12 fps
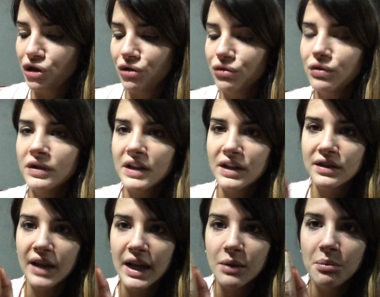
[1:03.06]
use is
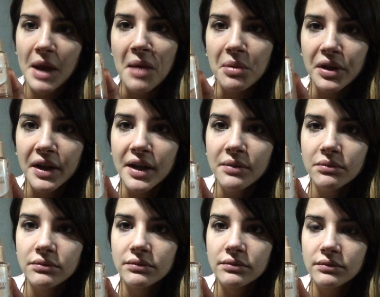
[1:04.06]
like Maybelline.
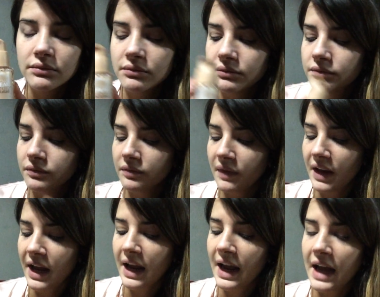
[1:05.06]

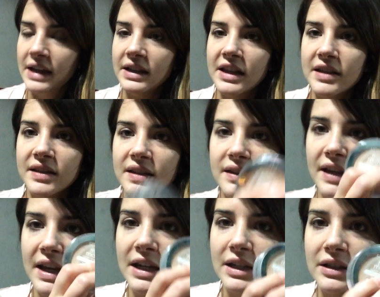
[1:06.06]
And this is
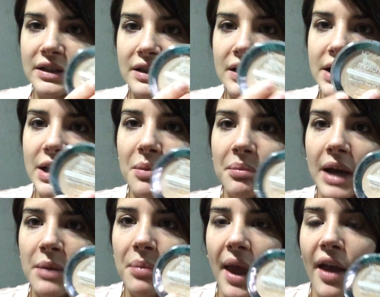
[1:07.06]
like
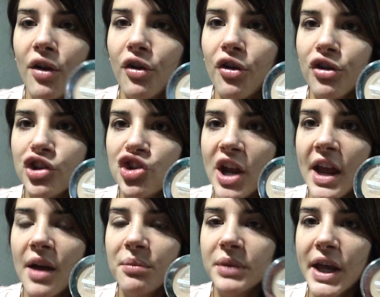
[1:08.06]
my pale girl
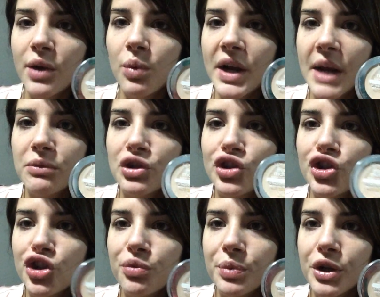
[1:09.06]
jam, like when I'm
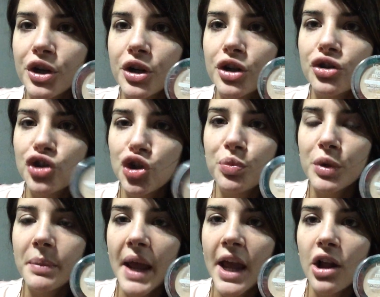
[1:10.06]
super, super
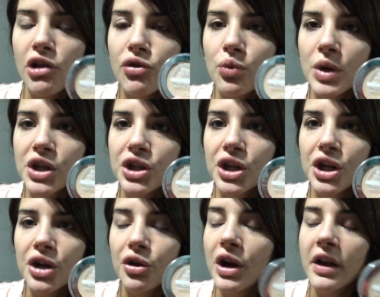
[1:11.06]
pale in the winter,
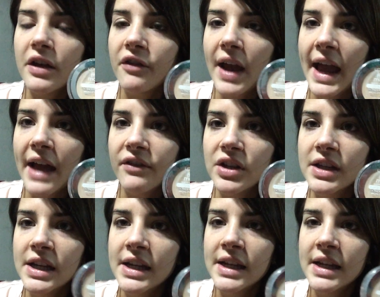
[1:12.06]
or if I haven't,